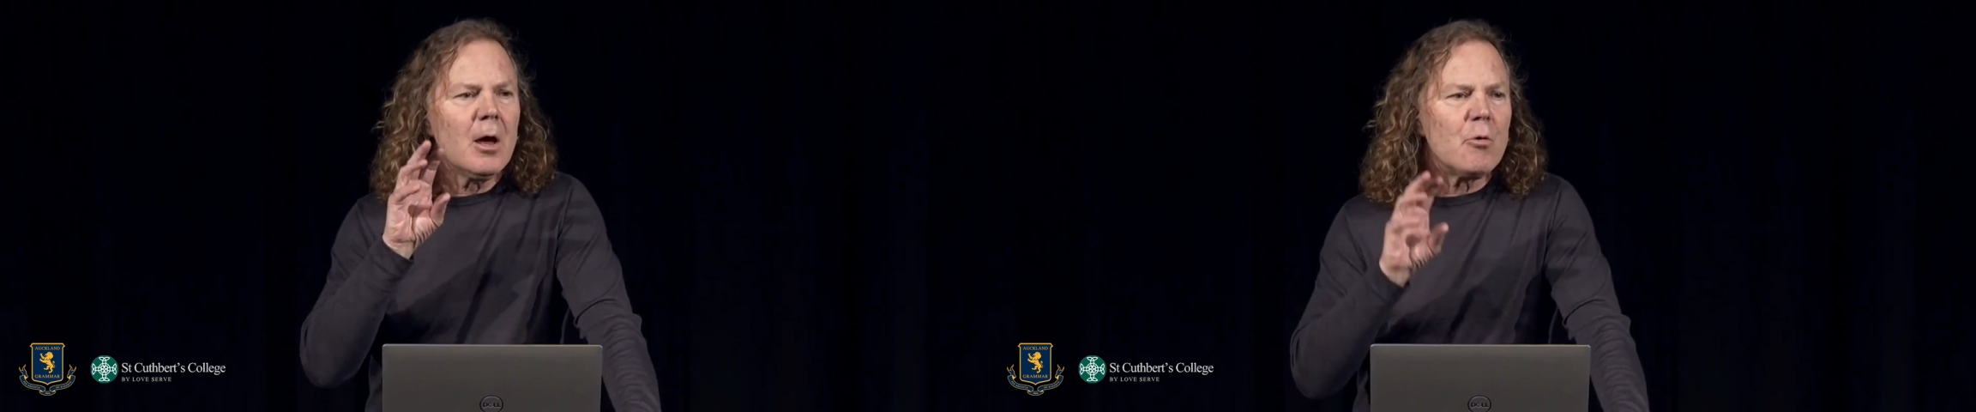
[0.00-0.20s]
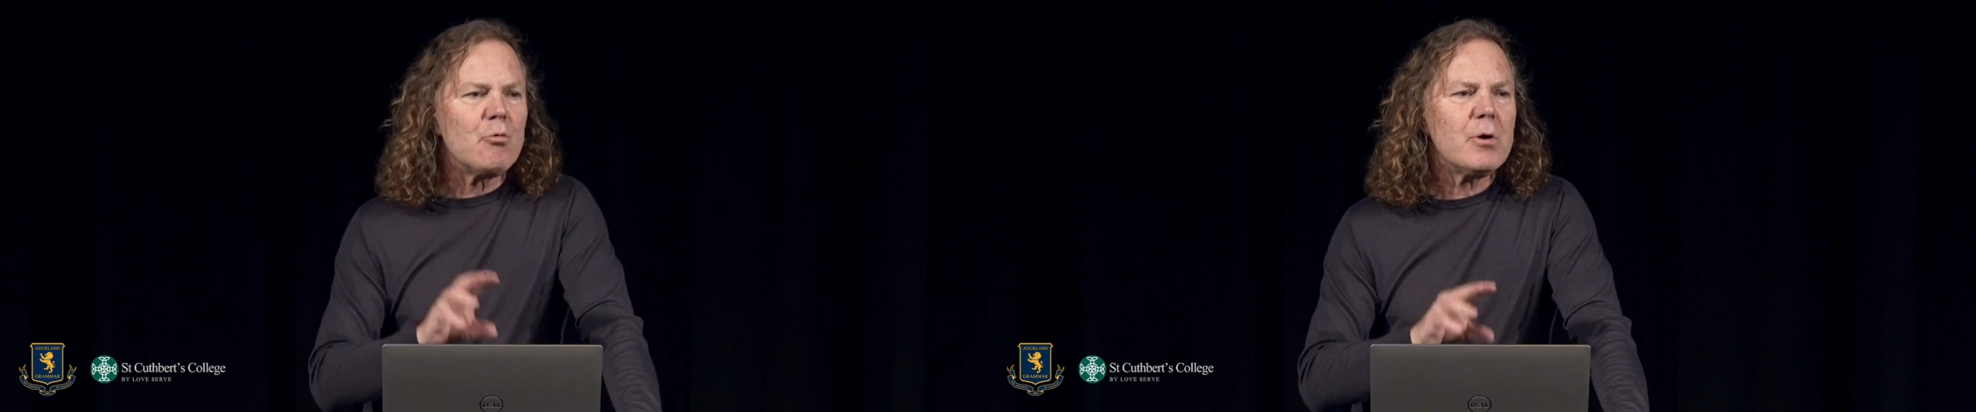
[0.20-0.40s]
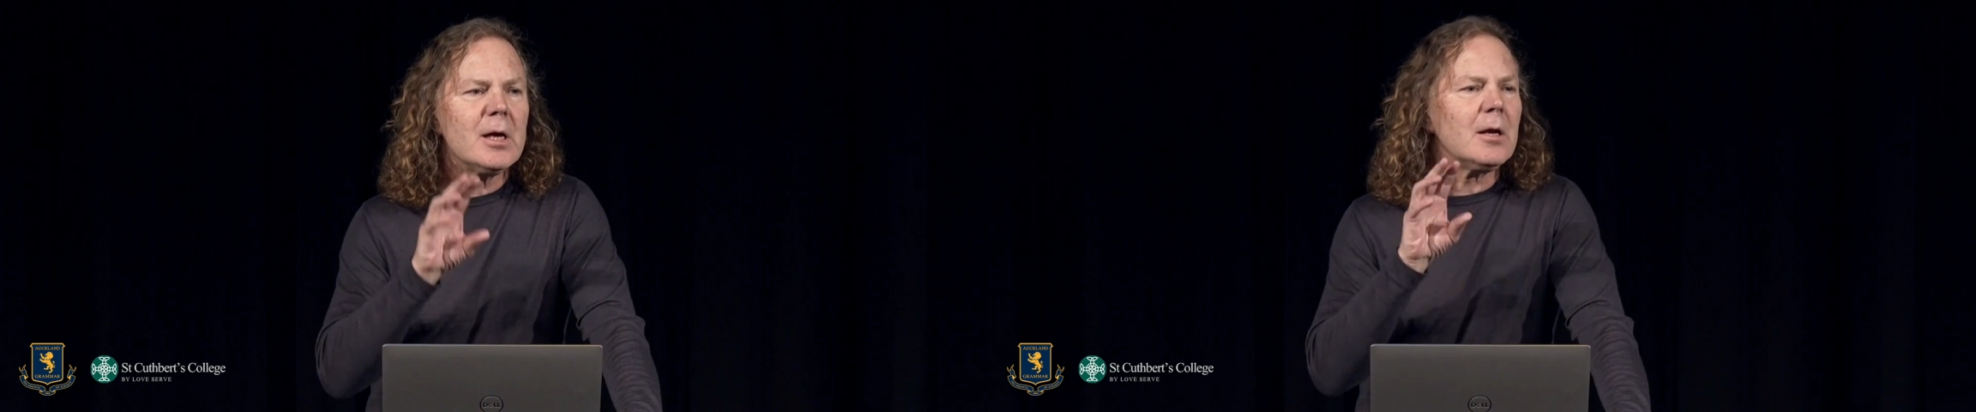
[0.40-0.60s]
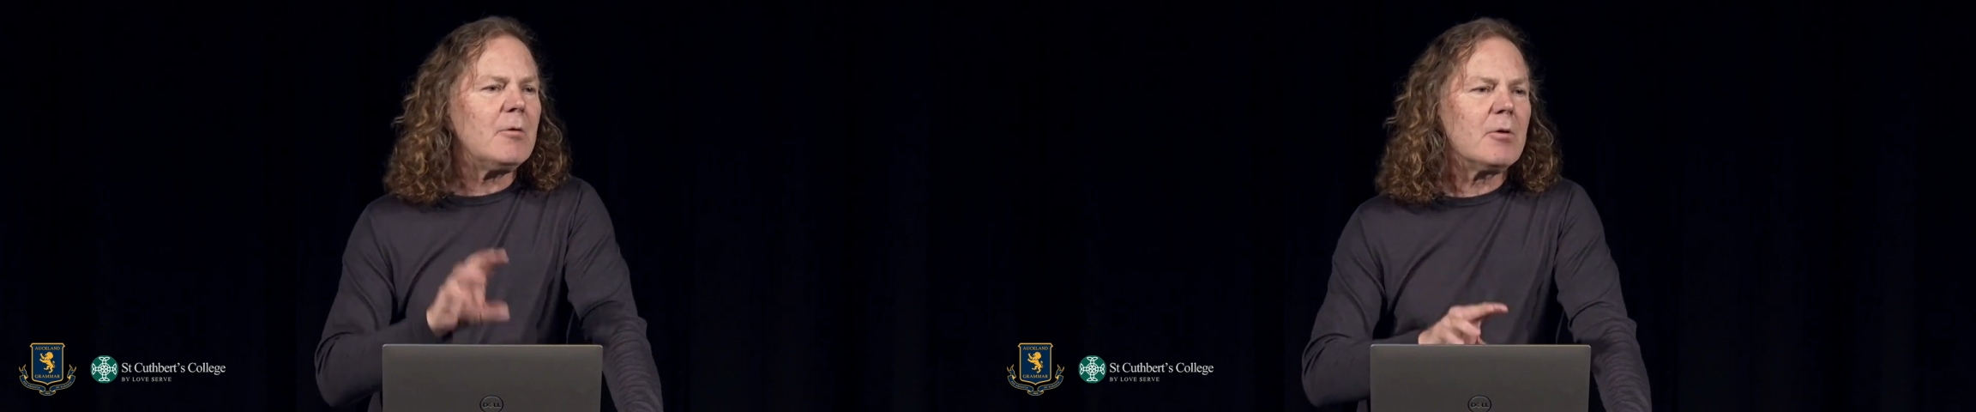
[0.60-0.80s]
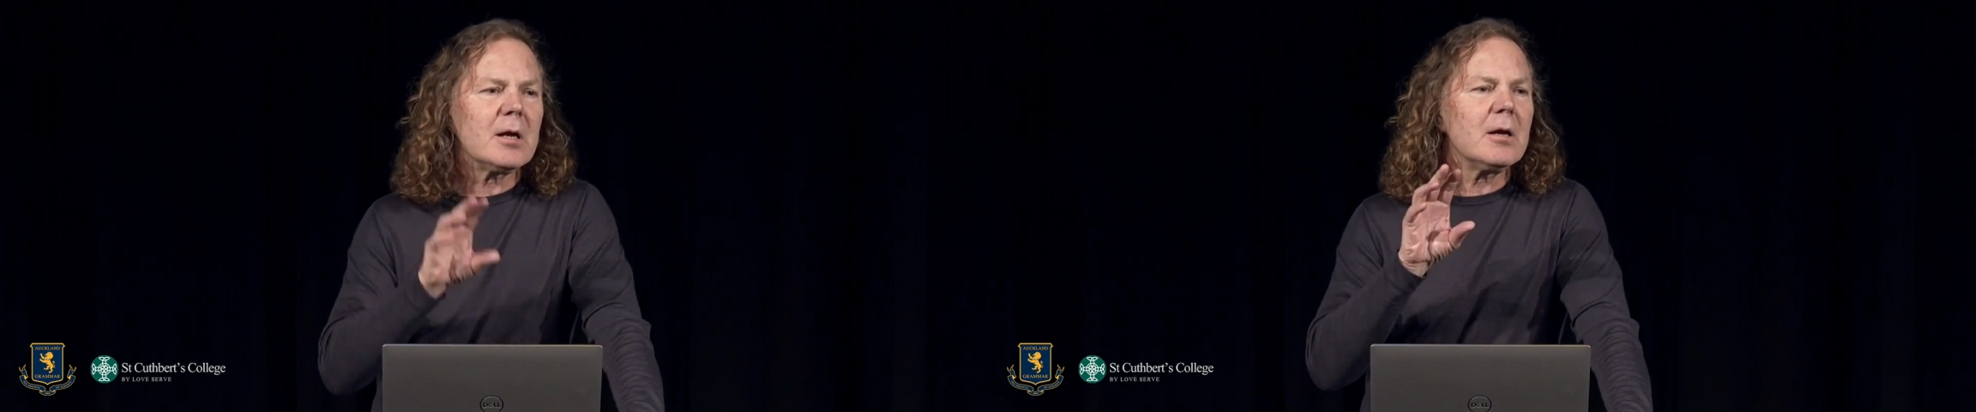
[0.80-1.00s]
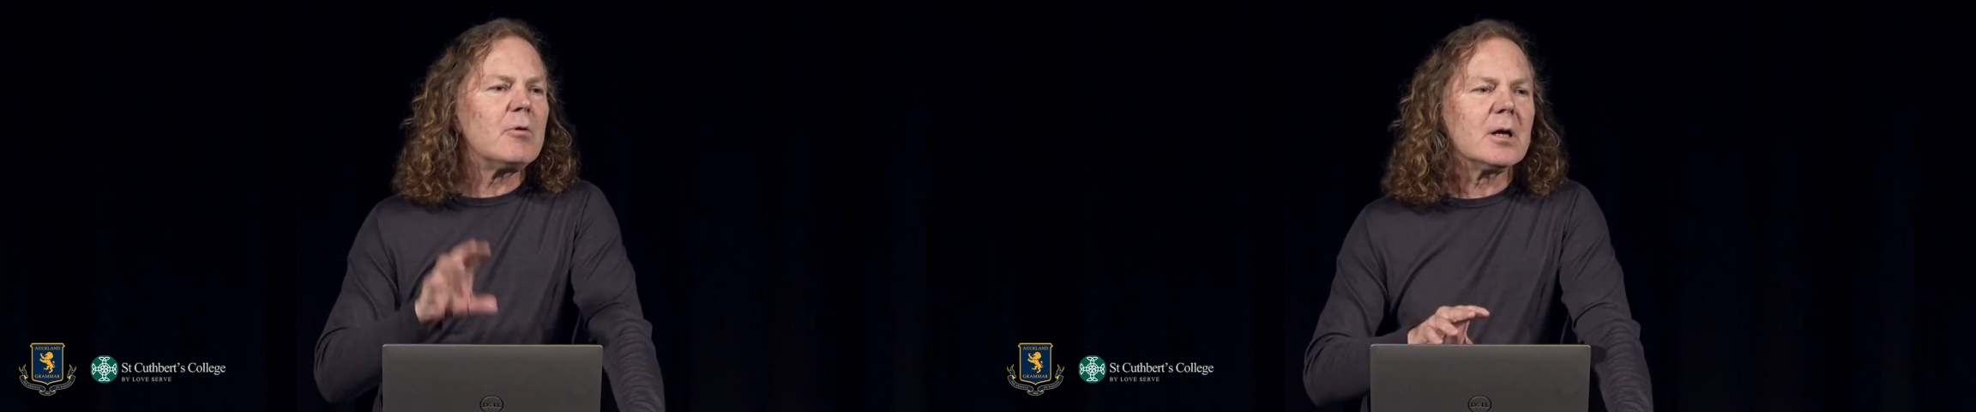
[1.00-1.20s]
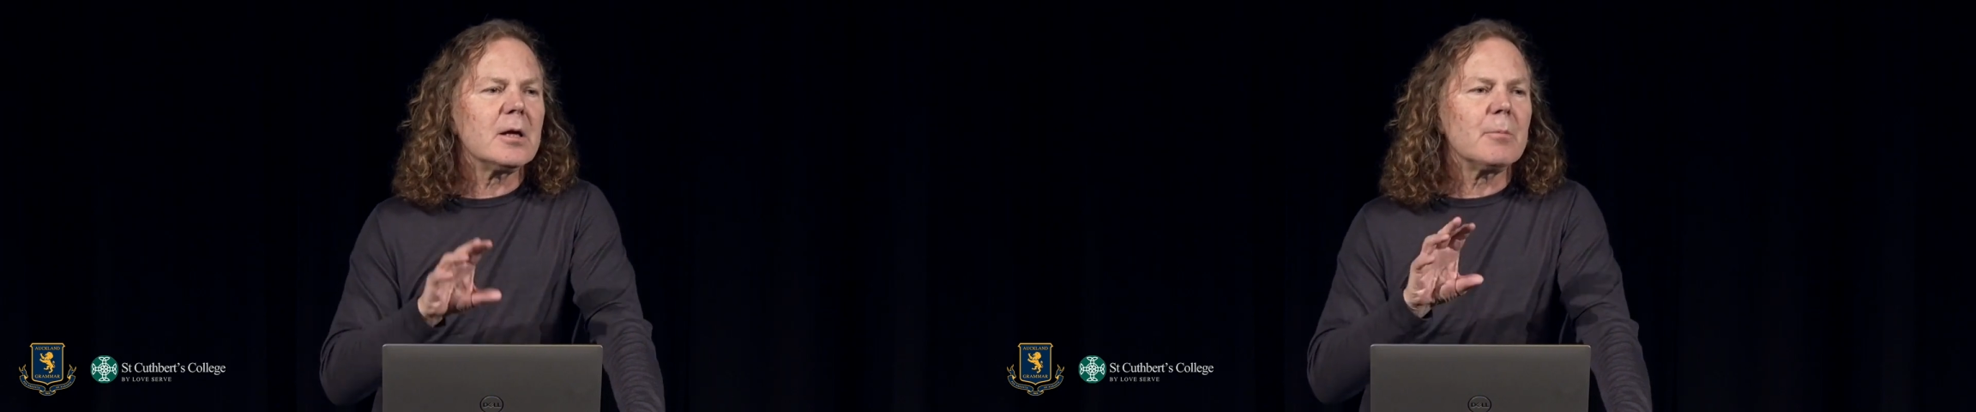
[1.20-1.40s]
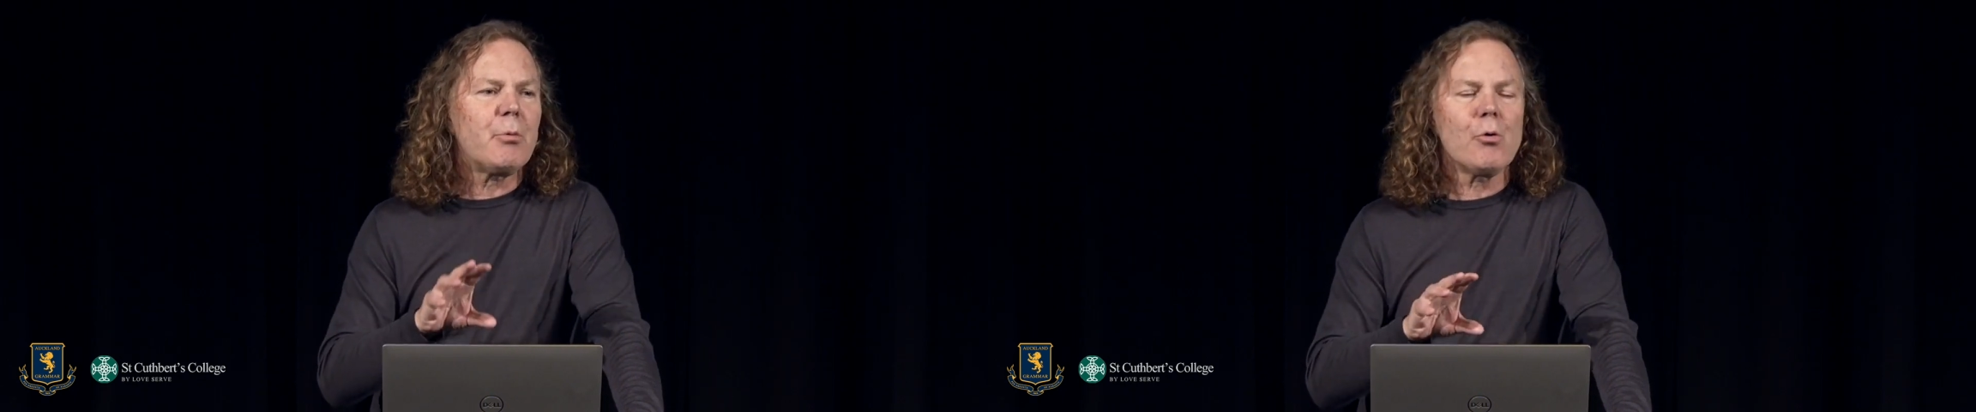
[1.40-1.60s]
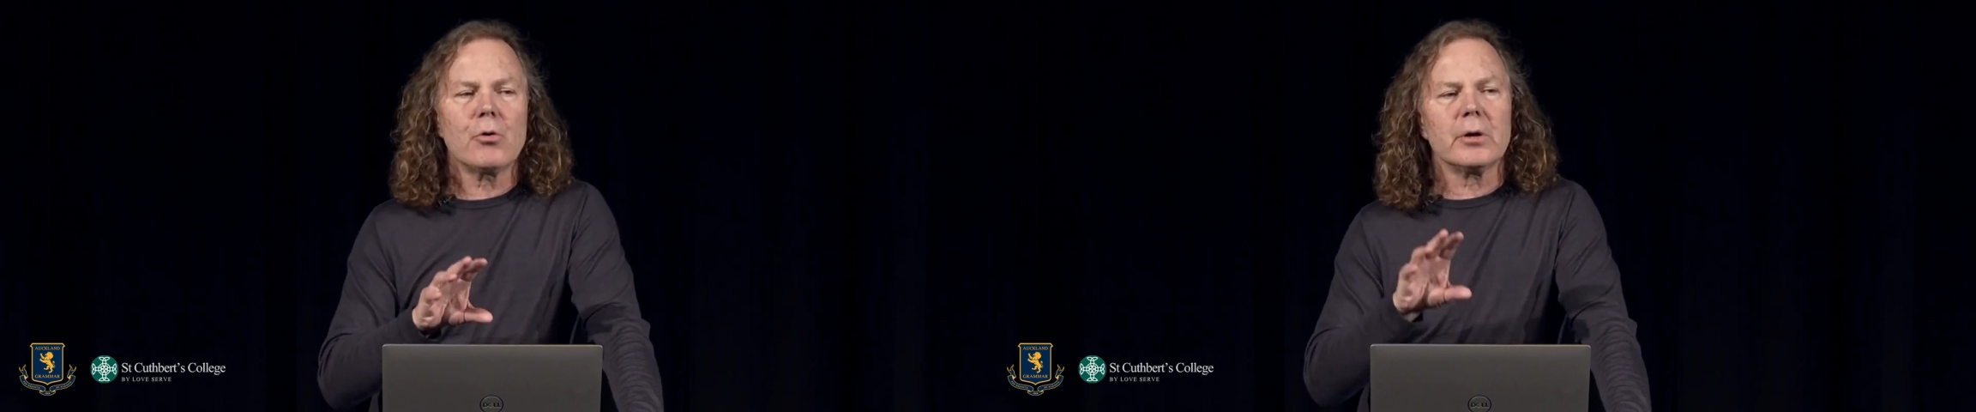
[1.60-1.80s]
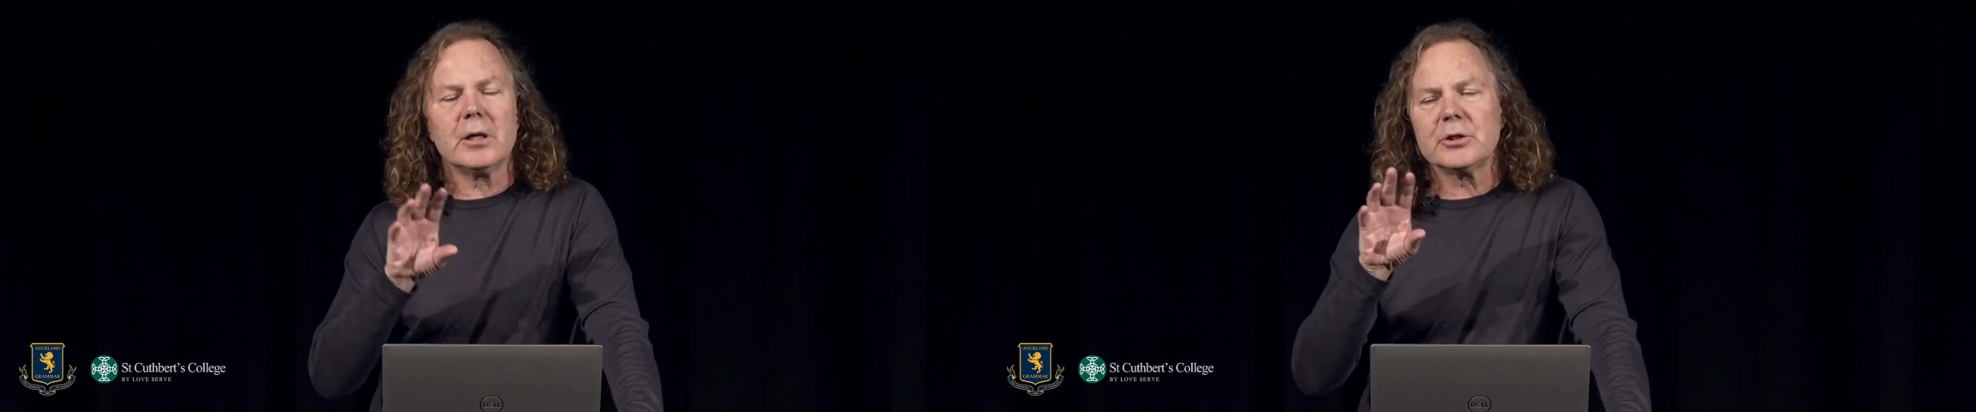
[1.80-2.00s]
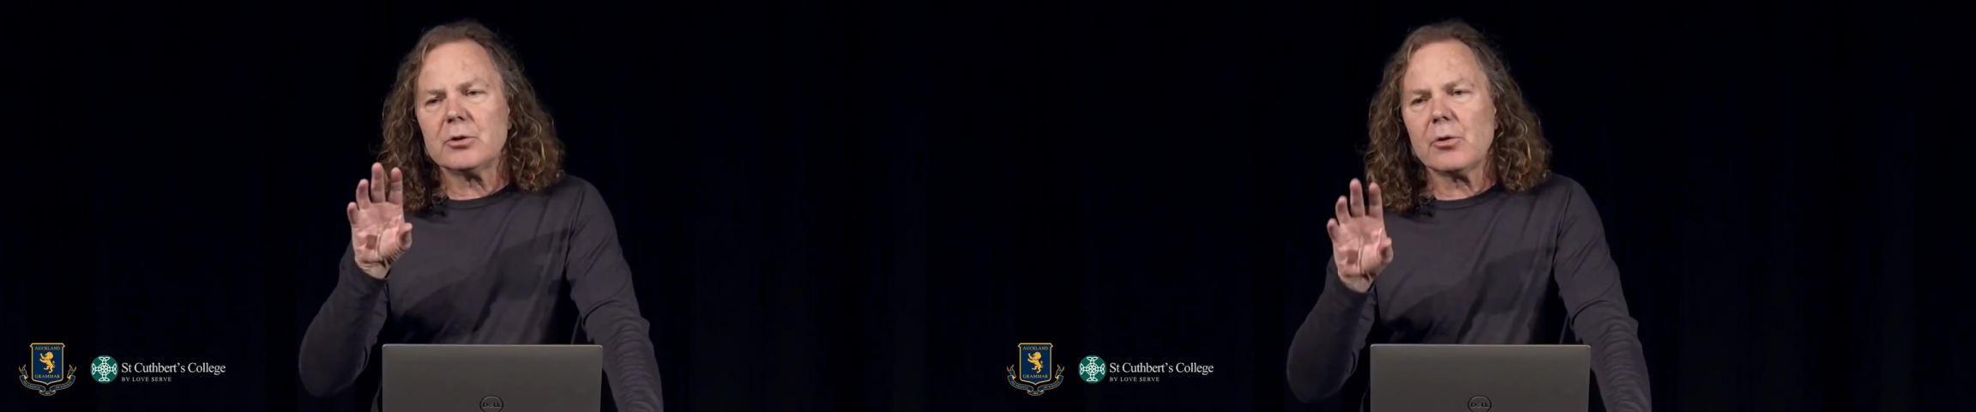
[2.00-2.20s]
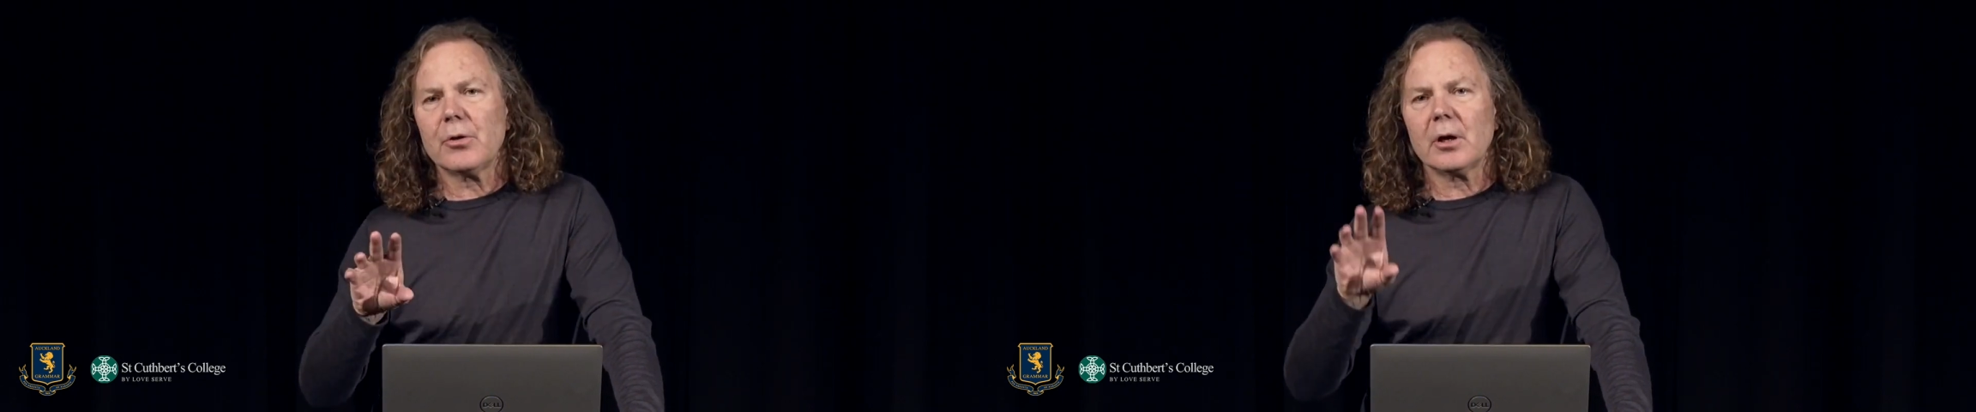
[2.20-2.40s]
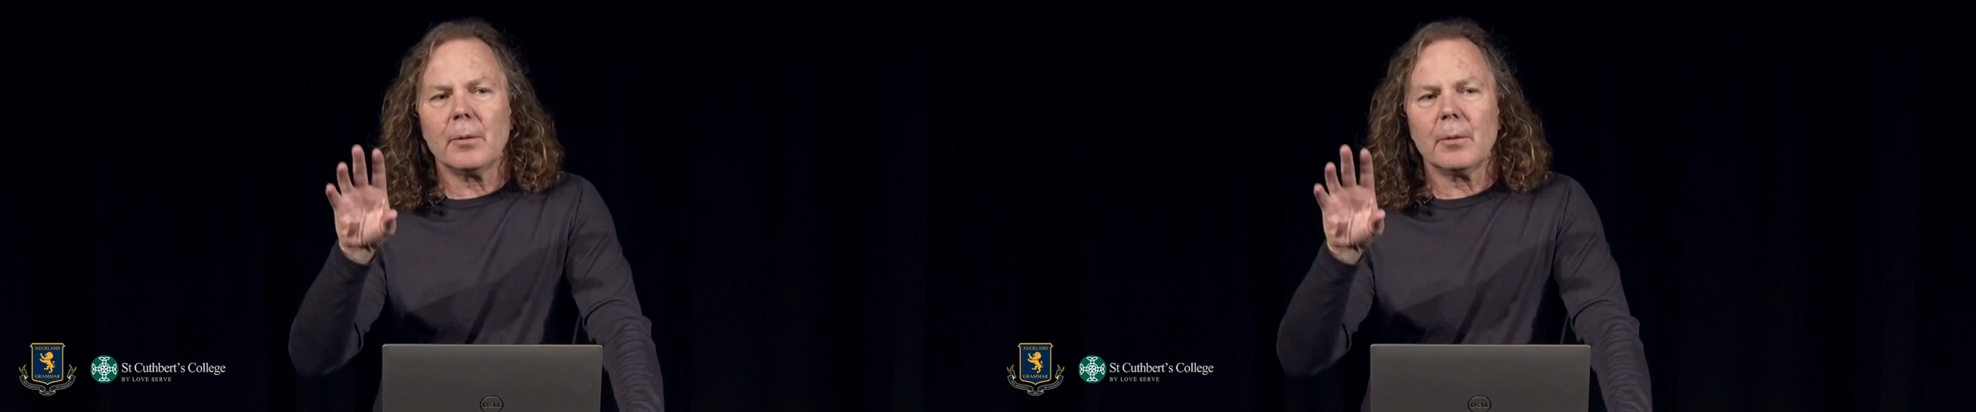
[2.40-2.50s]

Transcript: really, really, really important as you think